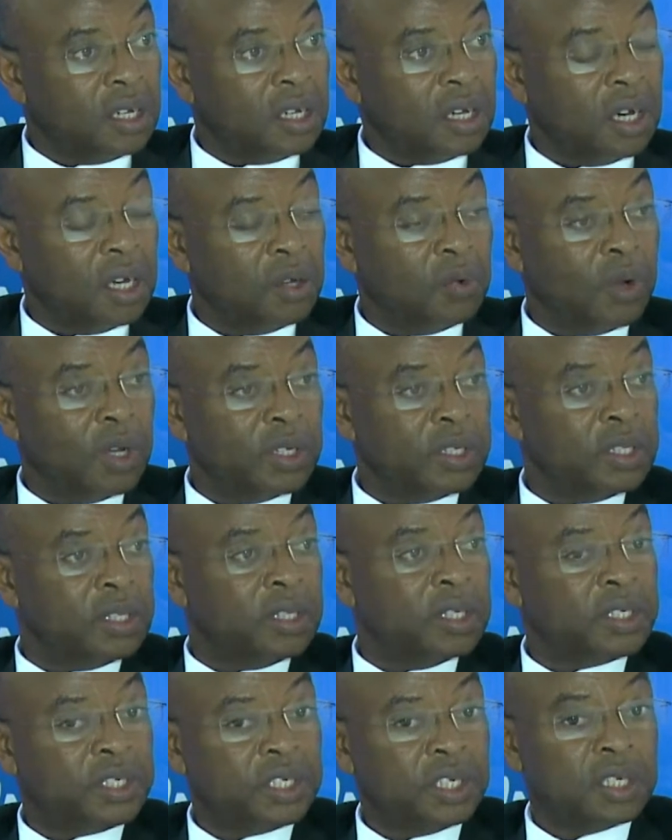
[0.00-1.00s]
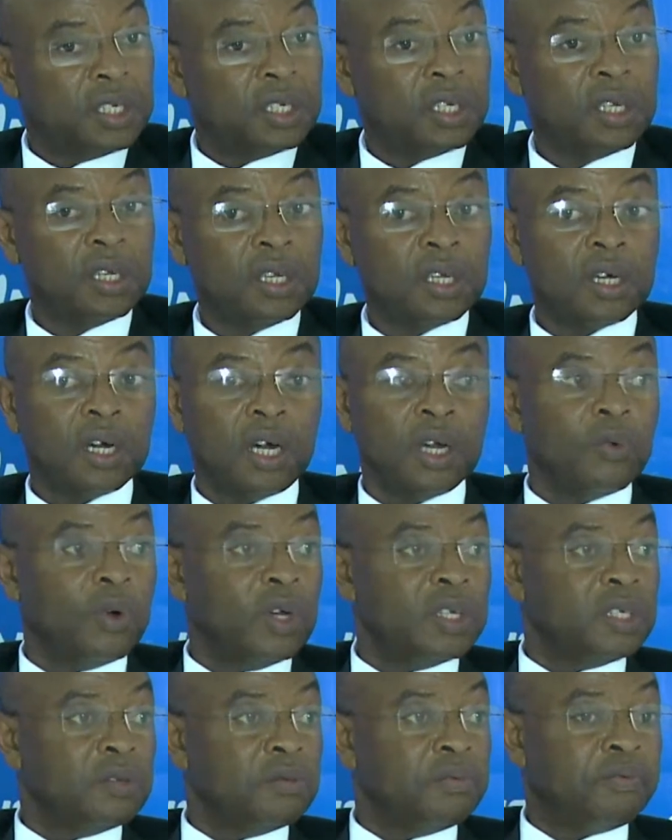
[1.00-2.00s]
I was teaching, I
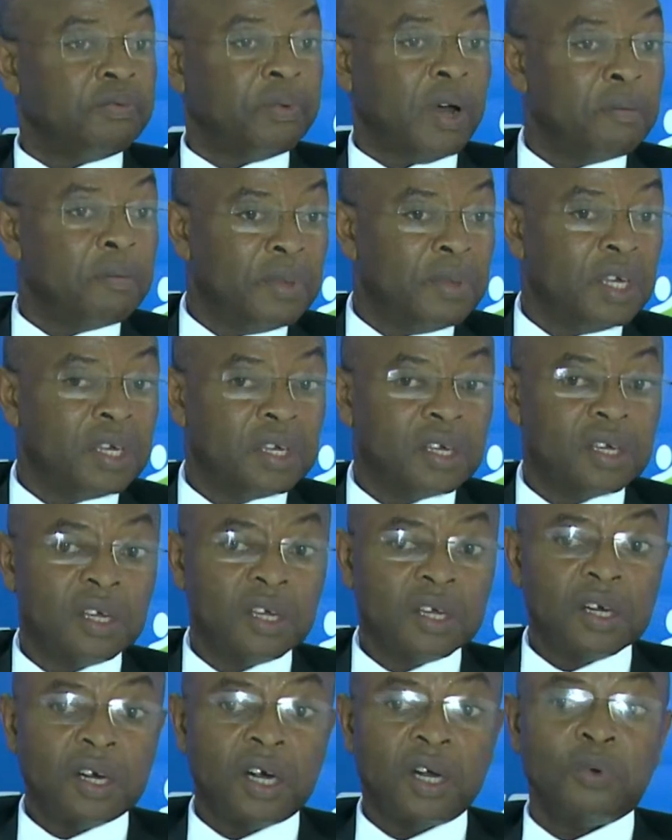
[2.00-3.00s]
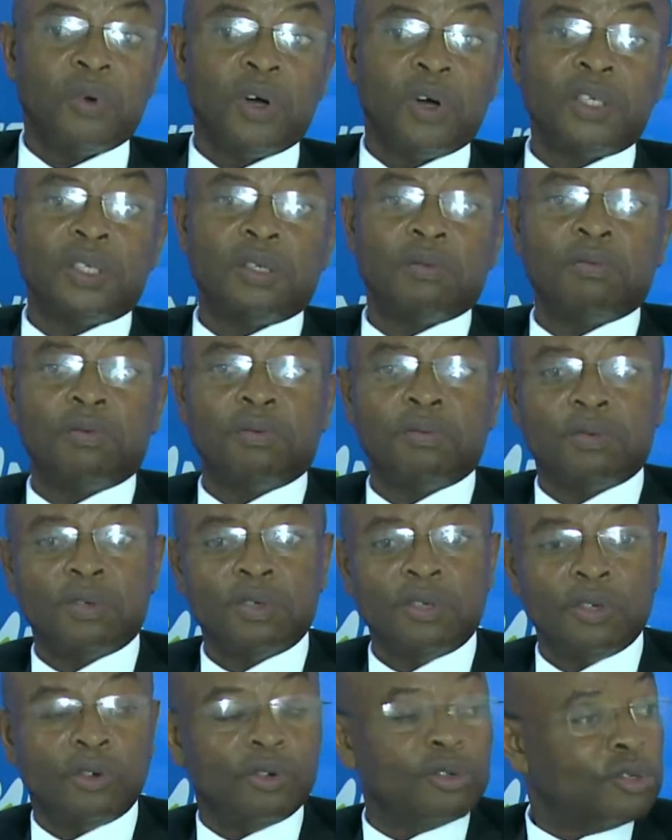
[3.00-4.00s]
was farming, I was
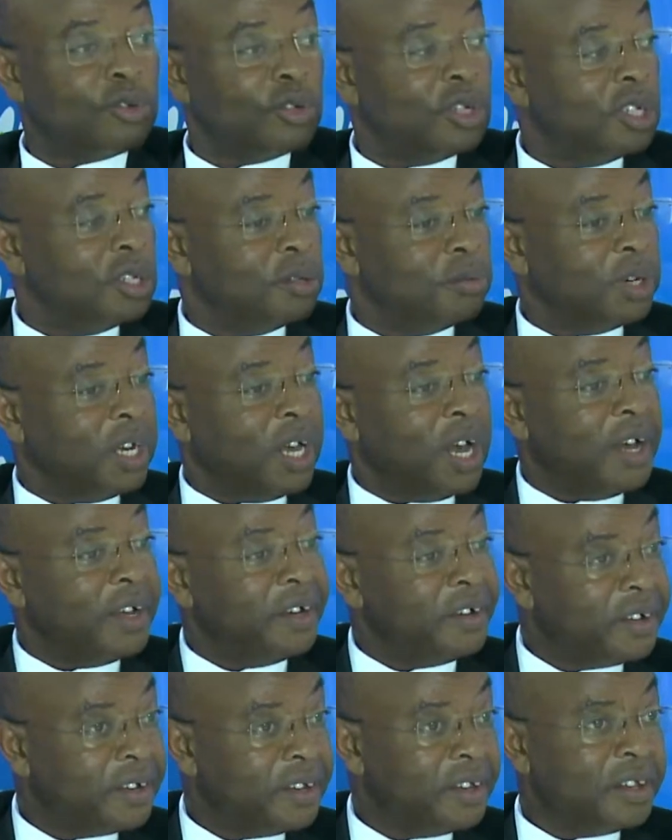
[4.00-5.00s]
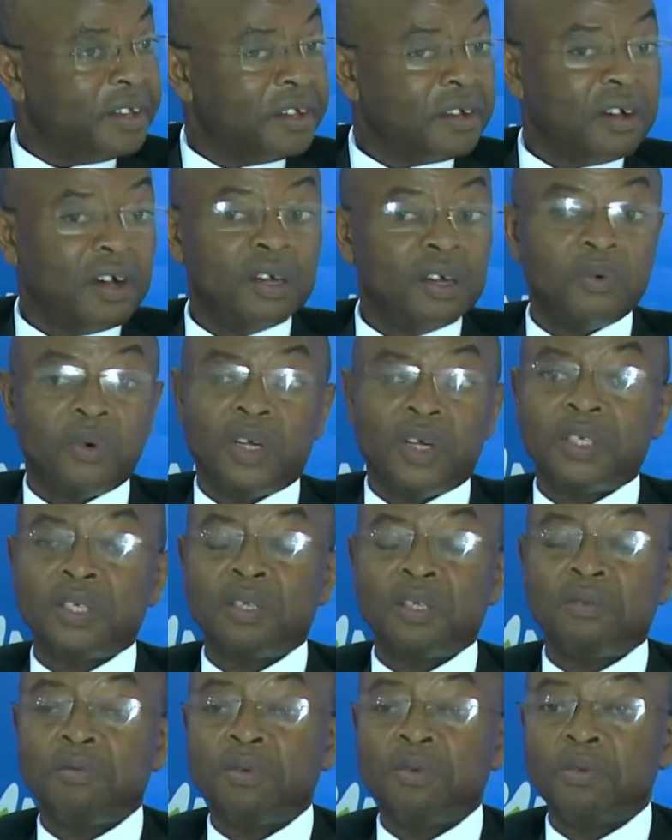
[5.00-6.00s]
also in the land, I was
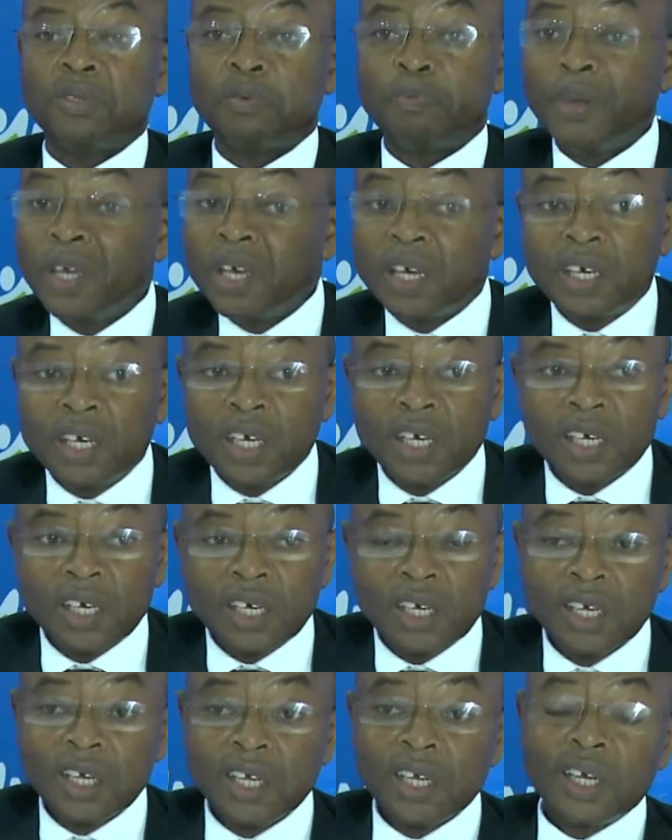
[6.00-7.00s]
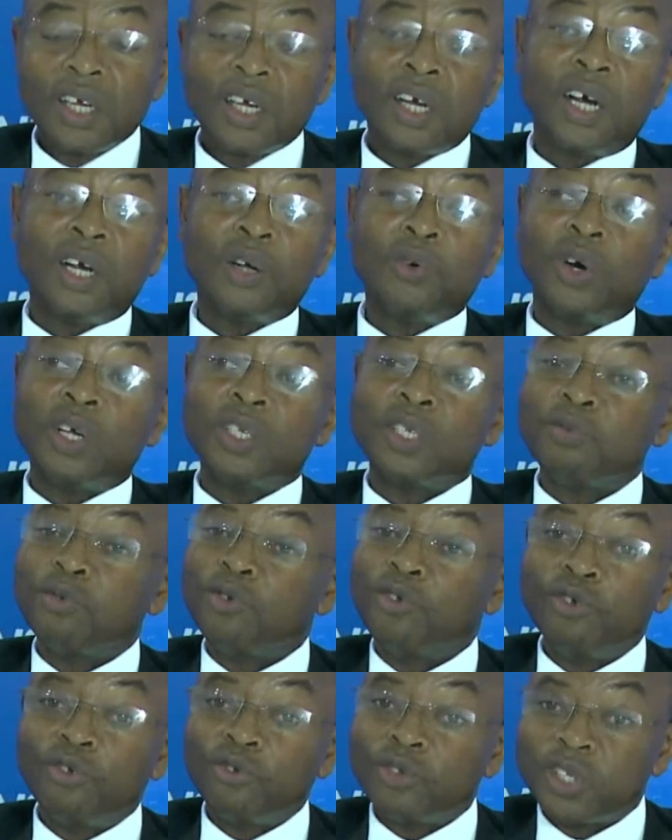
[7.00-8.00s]
speaking, I was
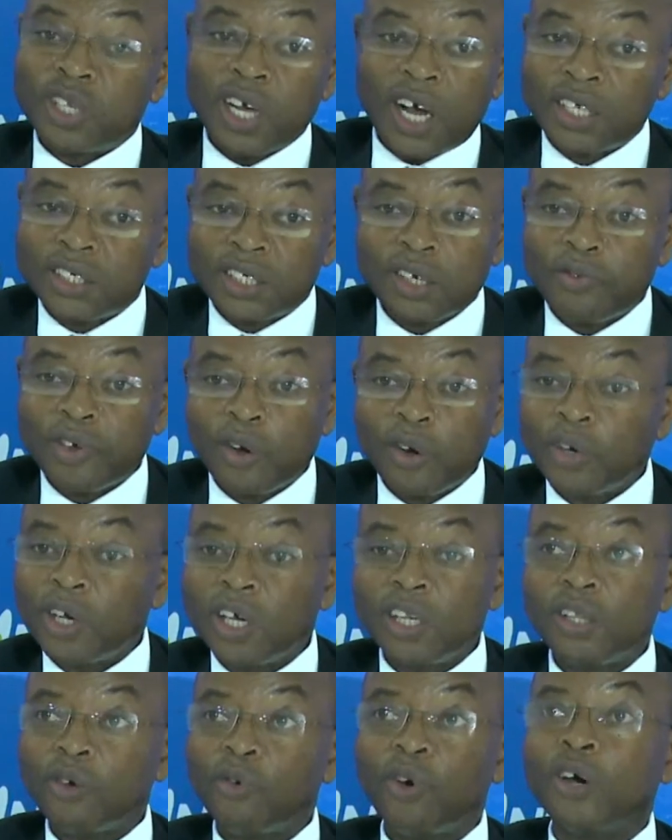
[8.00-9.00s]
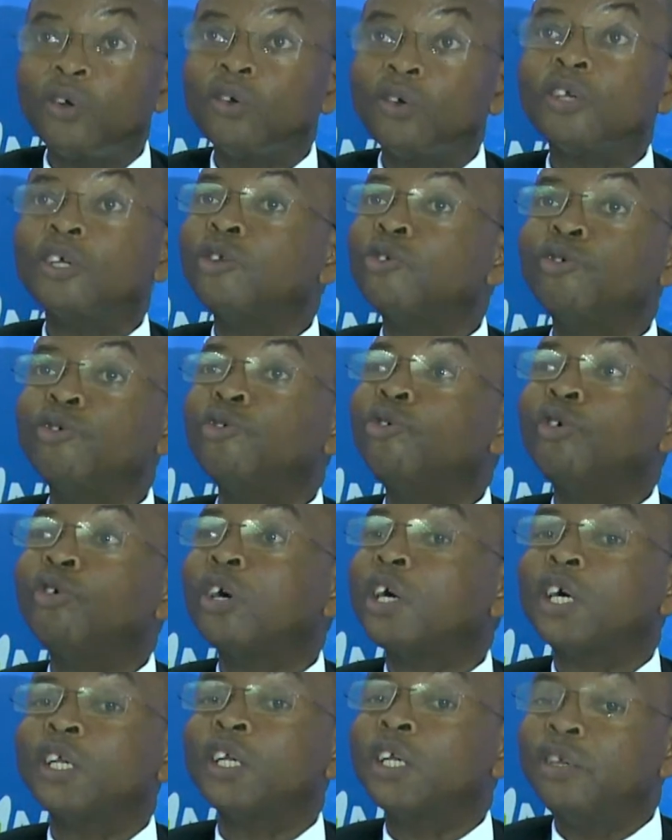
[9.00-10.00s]
doing research everywhere in the world, in New York,
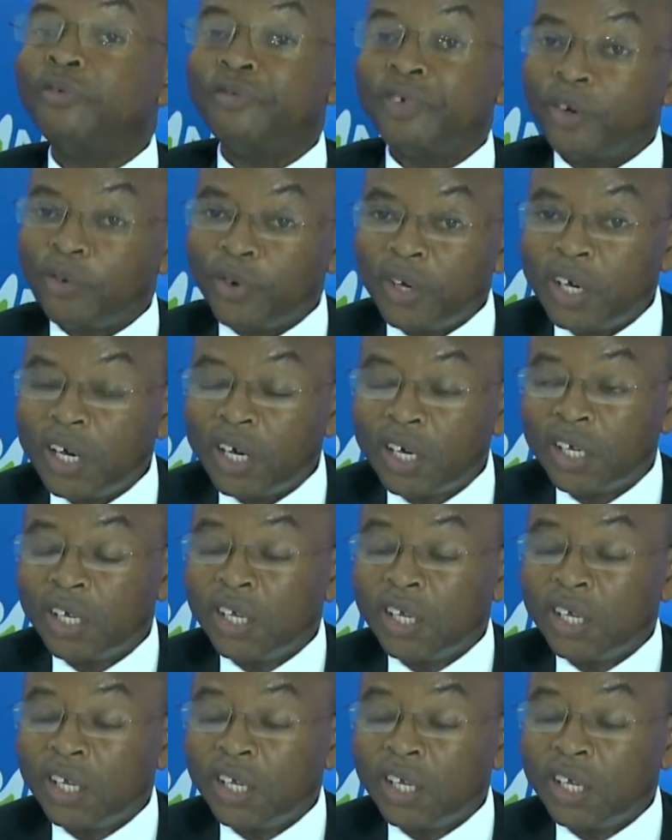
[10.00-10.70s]
Canada, everywhere.